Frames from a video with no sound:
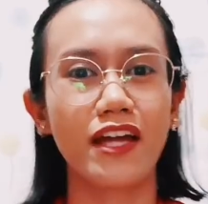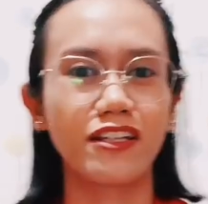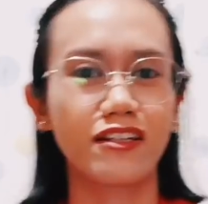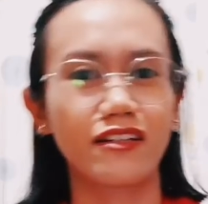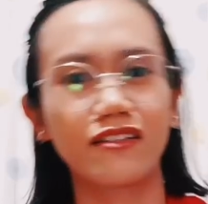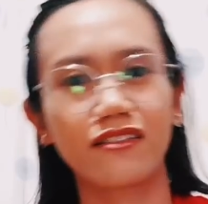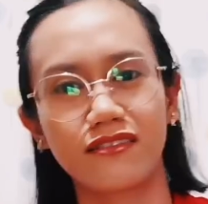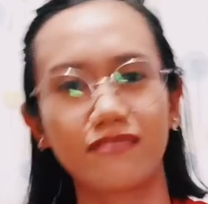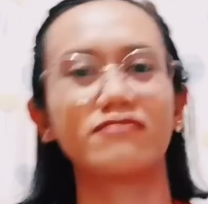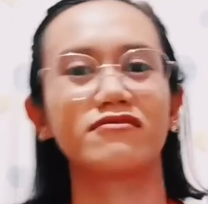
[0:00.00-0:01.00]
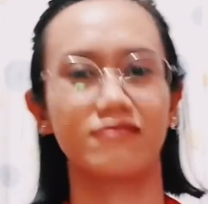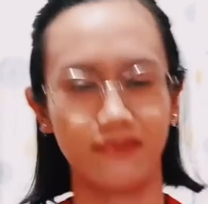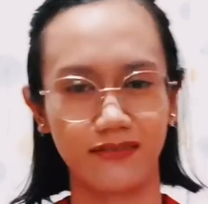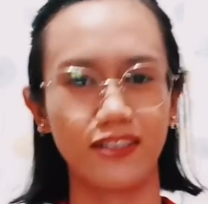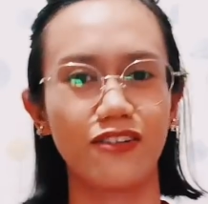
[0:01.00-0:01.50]
then
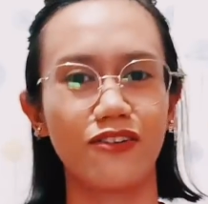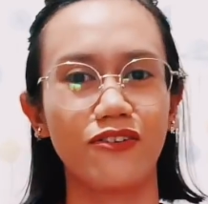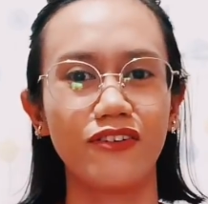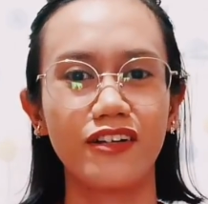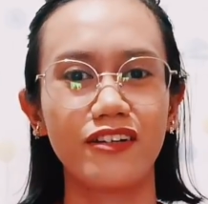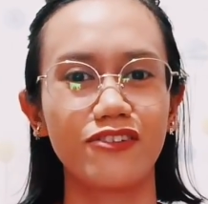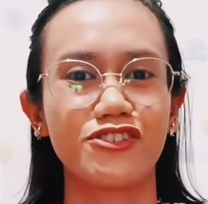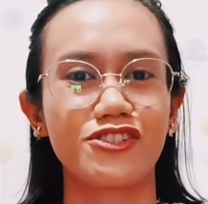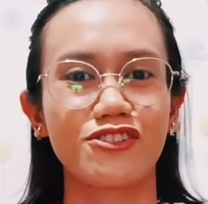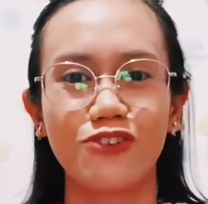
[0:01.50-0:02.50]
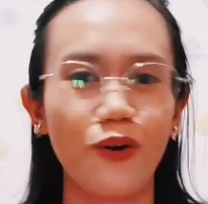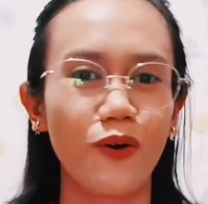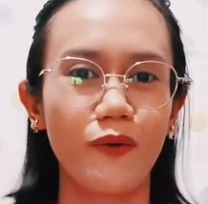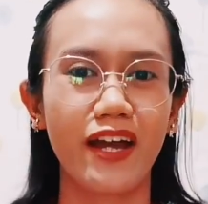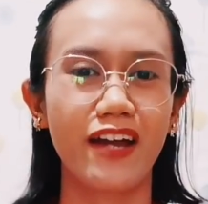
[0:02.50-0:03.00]
you'll just go
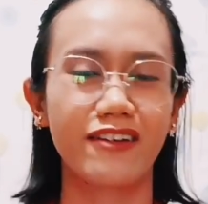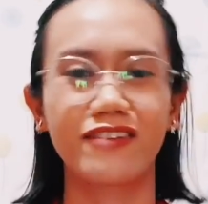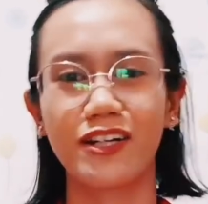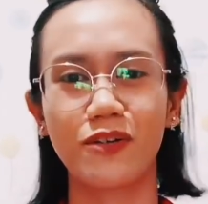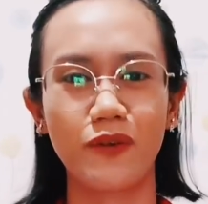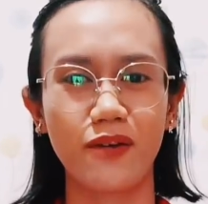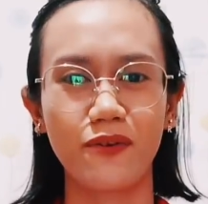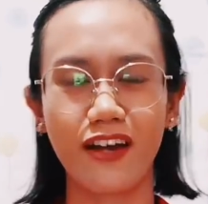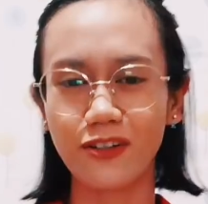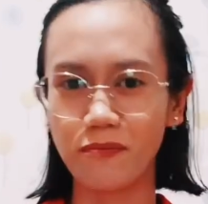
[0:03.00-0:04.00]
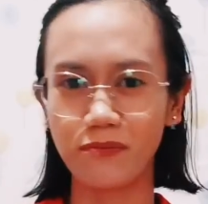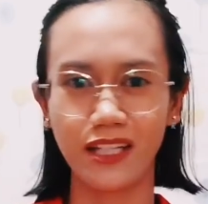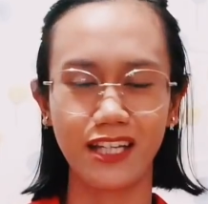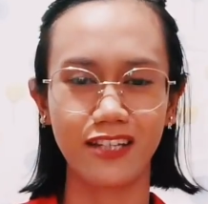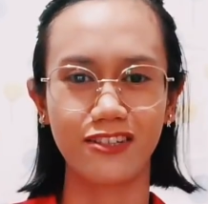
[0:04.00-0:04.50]
away or run away without
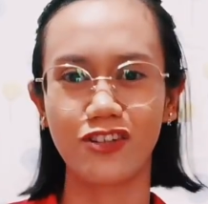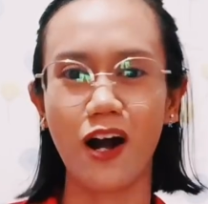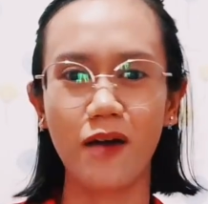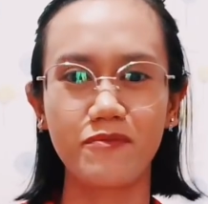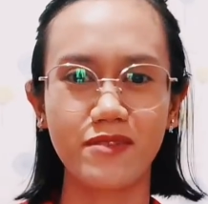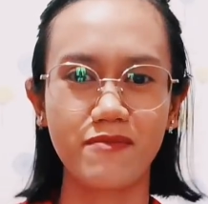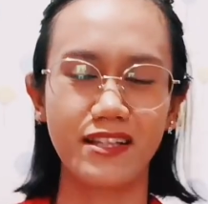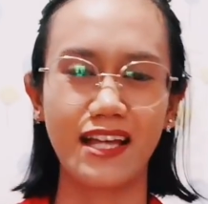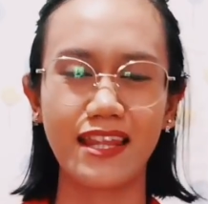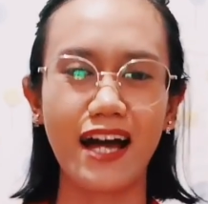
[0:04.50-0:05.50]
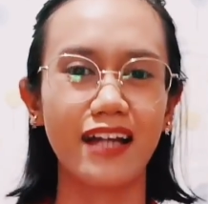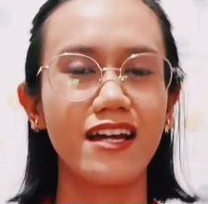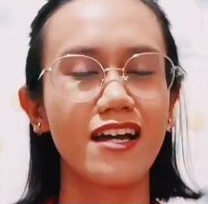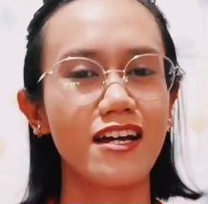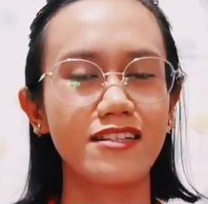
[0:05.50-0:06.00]
completing your job, something like that.
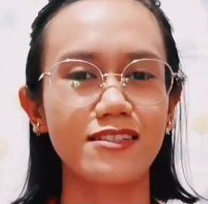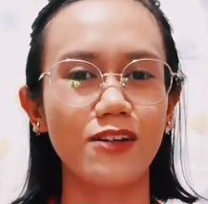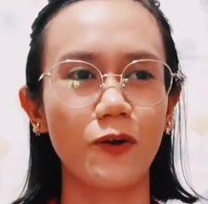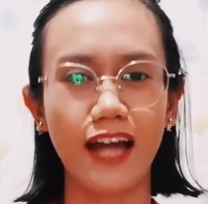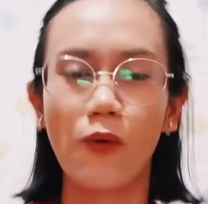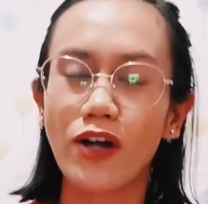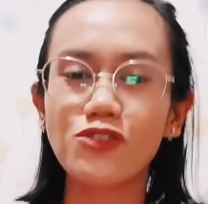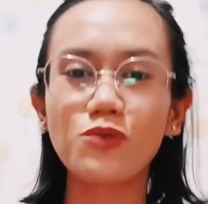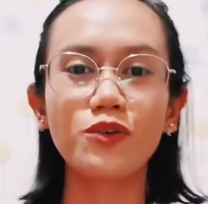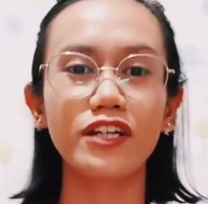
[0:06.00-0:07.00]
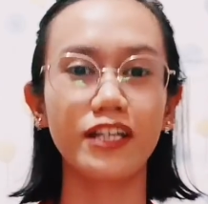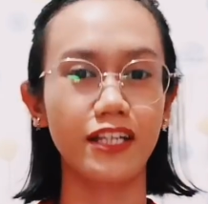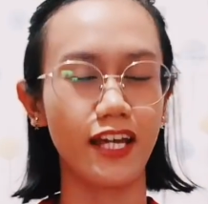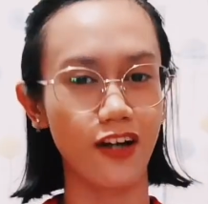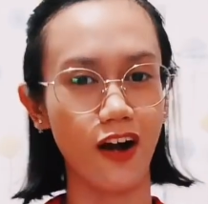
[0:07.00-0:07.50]
So I want to work in
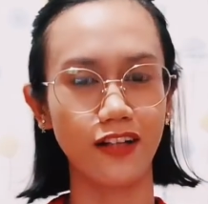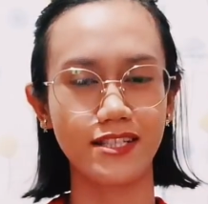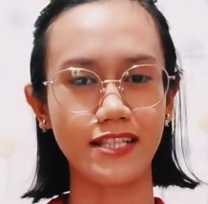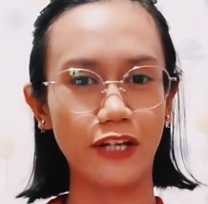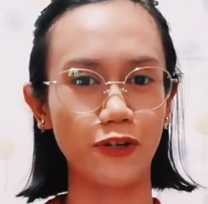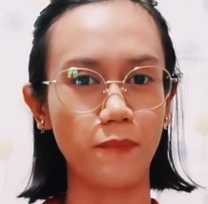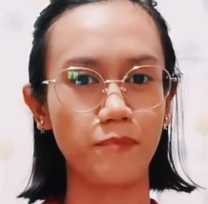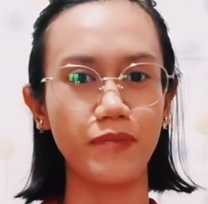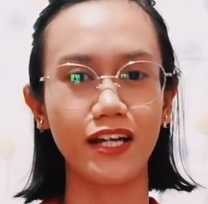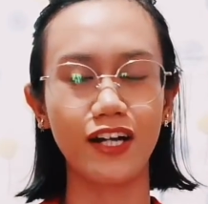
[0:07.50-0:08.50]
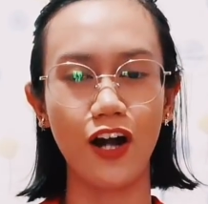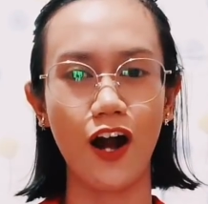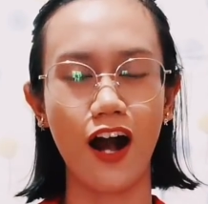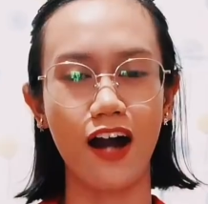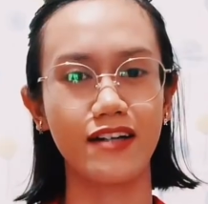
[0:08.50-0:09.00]
a call center
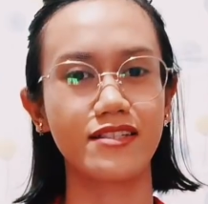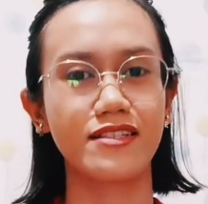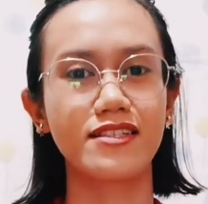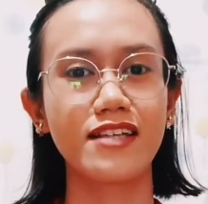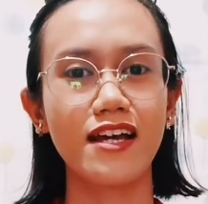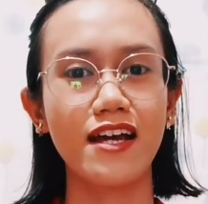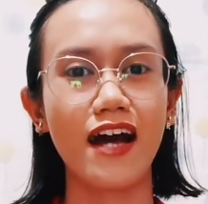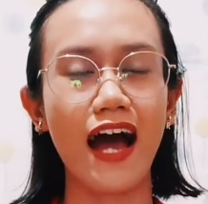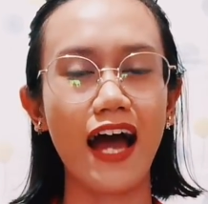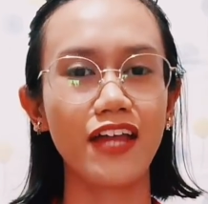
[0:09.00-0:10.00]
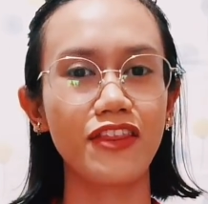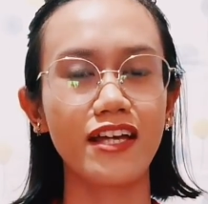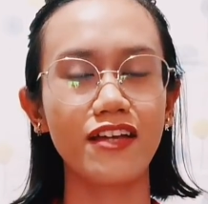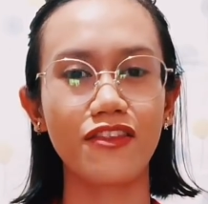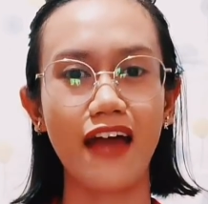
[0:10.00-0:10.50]
because I
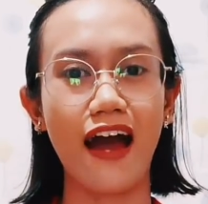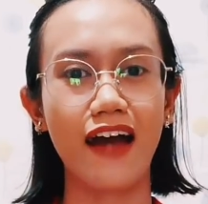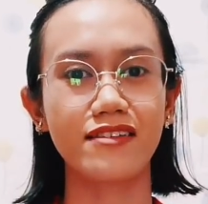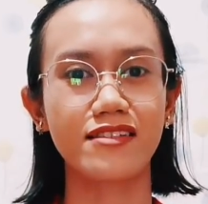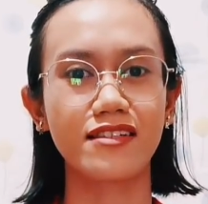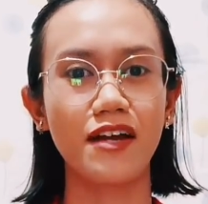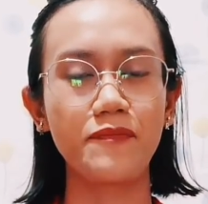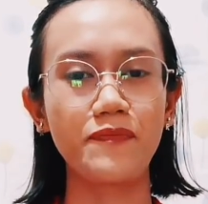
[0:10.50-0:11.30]
think that